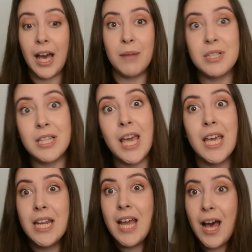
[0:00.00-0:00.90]
yeah, I'm just
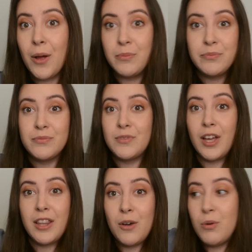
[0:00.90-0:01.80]
saying it now.
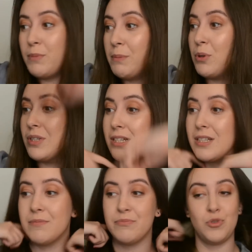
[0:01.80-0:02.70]
There will be
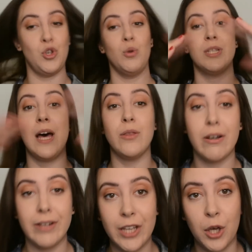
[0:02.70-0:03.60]
pauses, so it's out
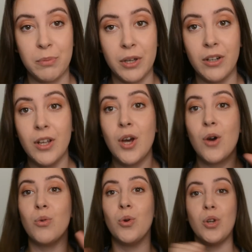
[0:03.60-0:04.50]
there in the open.
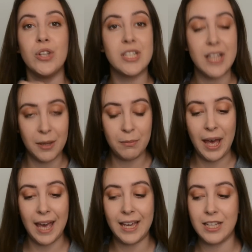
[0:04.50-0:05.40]
We're all on the same
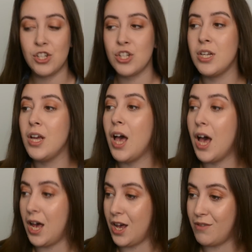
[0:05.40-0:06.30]
page,
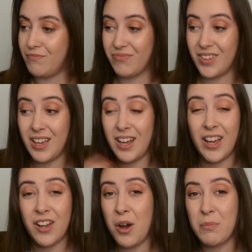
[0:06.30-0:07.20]
and
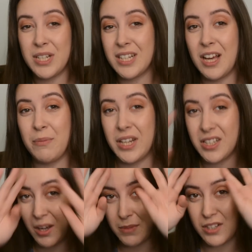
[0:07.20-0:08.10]
I can't predict how many
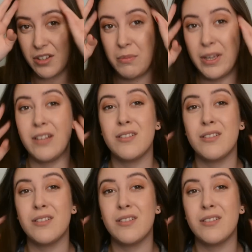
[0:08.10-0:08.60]
times that's going to be,